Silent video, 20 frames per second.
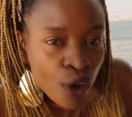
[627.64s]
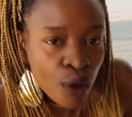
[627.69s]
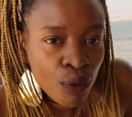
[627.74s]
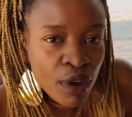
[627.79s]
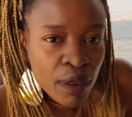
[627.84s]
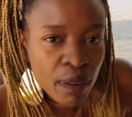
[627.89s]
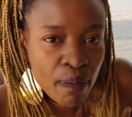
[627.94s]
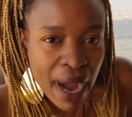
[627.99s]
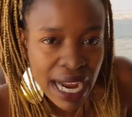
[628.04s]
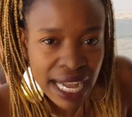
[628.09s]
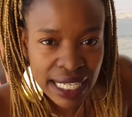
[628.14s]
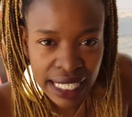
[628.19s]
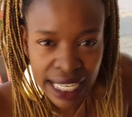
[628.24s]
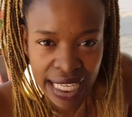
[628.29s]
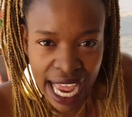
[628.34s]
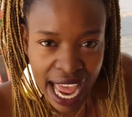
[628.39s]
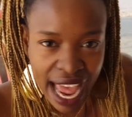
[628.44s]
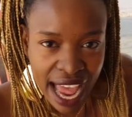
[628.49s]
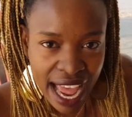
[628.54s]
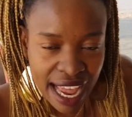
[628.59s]
With my
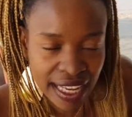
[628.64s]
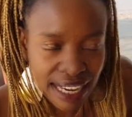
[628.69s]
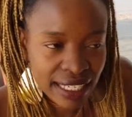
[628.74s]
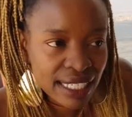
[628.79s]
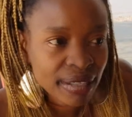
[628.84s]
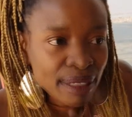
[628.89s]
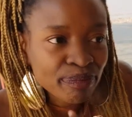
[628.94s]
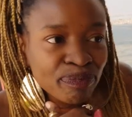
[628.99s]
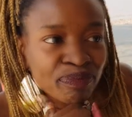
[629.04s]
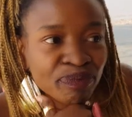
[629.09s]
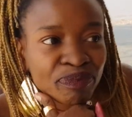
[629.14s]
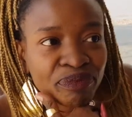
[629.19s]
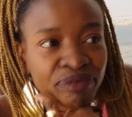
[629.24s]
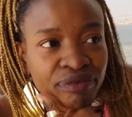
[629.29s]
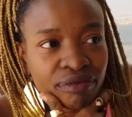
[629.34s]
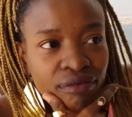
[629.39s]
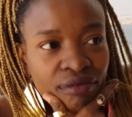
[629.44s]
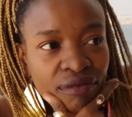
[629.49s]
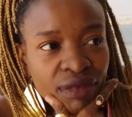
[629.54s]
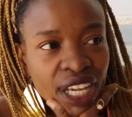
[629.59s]
dad,
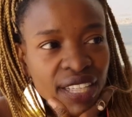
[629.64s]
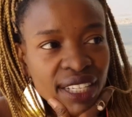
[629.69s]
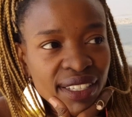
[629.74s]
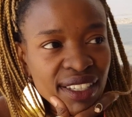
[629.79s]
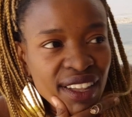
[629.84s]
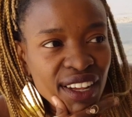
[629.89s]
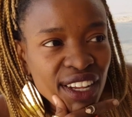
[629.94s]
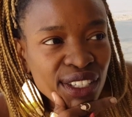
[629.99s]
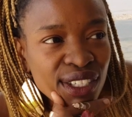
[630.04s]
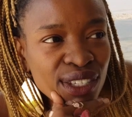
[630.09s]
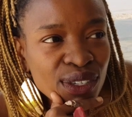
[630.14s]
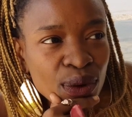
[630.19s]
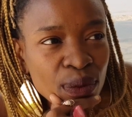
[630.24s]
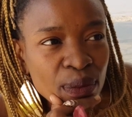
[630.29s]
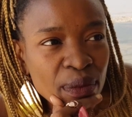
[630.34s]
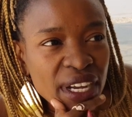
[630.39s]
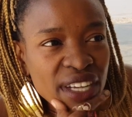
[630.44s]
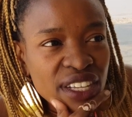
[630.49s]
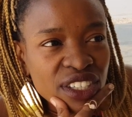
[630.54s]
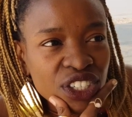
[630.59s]
it's not so
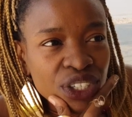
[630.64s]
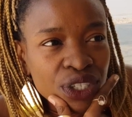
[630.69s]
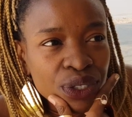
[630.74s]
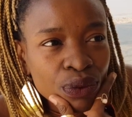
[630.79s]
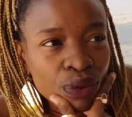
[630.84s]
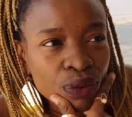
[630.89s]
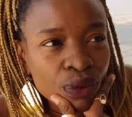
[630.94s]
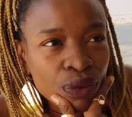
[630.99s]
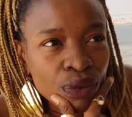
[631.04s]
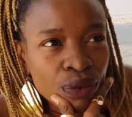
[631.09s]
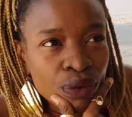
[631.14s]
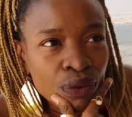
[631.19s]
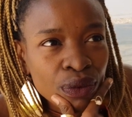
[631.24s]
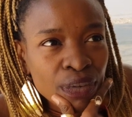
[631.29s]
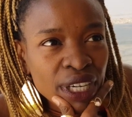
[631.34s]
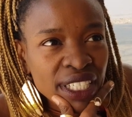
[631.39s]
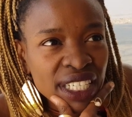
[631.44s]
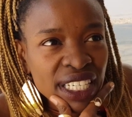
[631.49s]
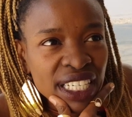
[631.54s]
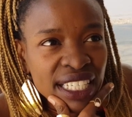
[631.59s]
much
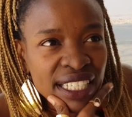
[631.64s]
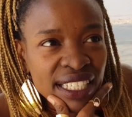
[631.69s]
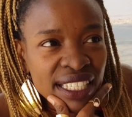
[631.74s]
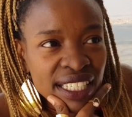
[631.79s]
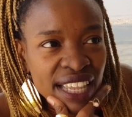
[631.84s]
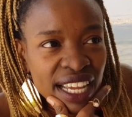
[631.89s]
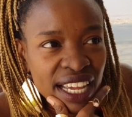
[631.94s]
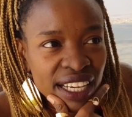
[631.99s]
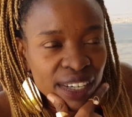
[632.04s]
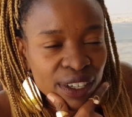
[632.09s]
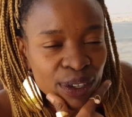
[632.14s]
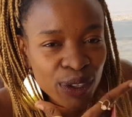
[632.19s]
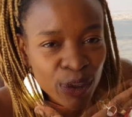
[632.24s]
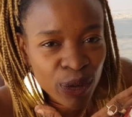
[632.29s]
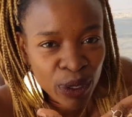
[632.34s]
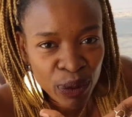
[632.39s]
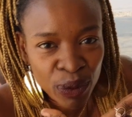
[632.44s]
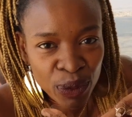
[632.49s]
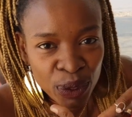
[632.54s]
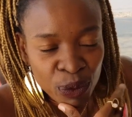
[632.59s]
what he said, although
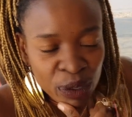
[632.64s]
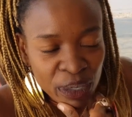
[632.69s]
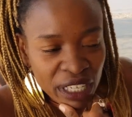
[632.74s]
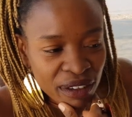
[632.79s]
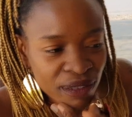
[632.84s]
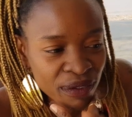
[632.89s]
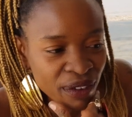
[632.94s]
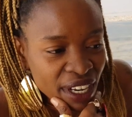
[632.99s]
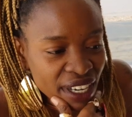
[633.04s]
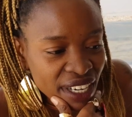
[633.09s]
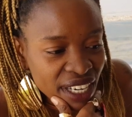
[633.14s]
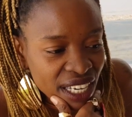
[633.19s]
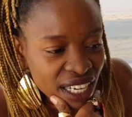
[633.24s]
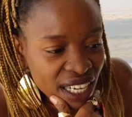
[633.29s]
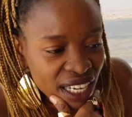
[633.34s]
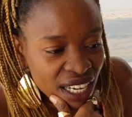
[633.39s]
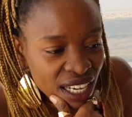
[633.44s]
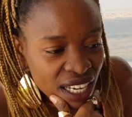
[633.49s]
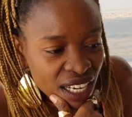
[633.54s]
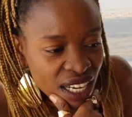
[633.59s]
he was really
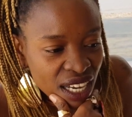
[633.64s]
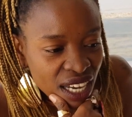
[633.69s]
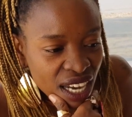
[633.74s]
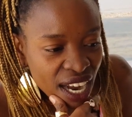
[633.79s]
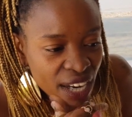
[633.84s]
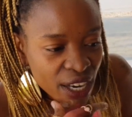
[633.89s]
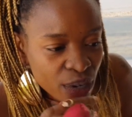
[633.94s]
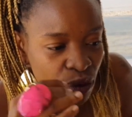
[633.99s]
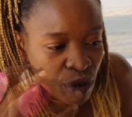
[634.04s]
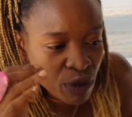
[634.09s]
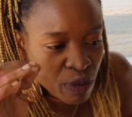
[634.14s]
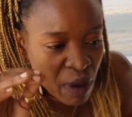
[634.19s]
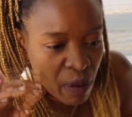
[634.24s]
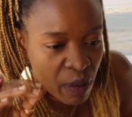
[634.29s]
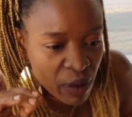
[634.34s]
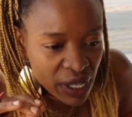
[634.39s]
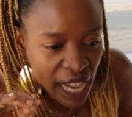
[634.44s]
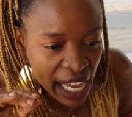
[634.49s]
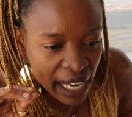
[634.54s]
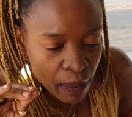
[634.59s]
funny. I don't
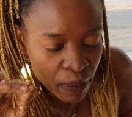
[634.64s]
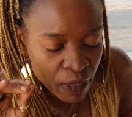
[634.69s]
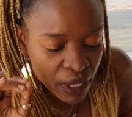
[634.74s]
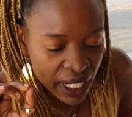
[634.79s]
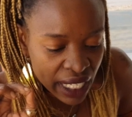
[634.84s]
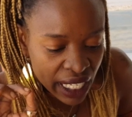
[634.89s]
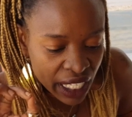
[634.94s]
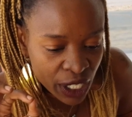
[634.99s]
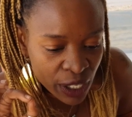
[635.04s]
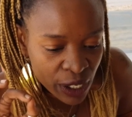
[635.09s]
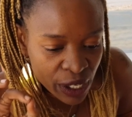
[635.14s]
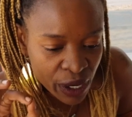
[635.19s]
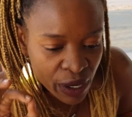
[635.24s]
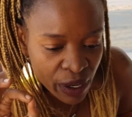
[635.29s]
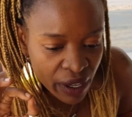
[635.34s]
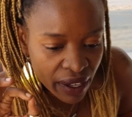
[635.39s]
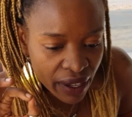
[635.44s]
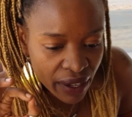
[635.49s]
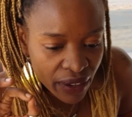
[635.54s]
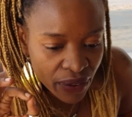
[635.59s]
remember like a
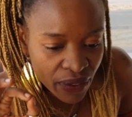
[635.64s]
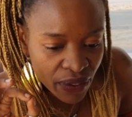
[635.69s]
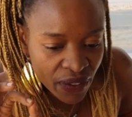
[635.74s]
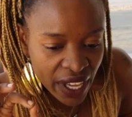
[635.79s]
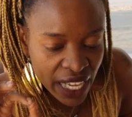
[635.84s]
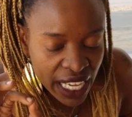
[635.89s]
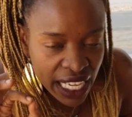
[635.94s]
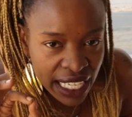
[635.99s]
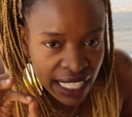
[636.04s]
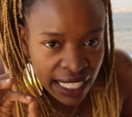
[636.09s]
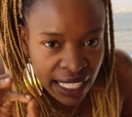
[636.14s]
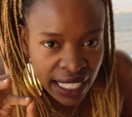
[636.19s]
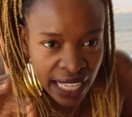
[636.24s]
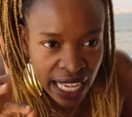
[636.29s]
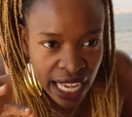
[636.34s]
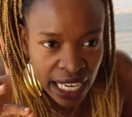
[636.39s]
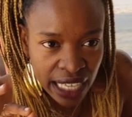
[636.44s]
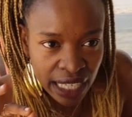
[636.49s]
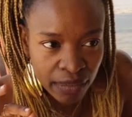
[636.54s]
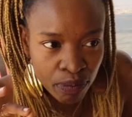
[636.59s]
particular thing he
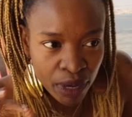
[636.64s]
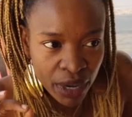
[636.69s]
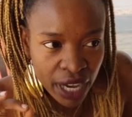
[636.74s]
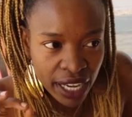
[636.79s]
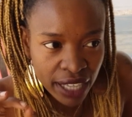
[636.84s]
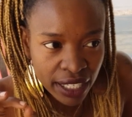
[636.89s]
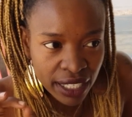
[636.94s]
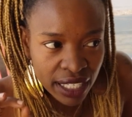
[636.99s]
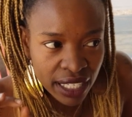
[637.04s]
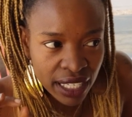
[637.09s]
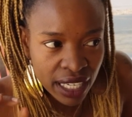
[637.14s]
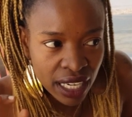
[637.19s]
said, but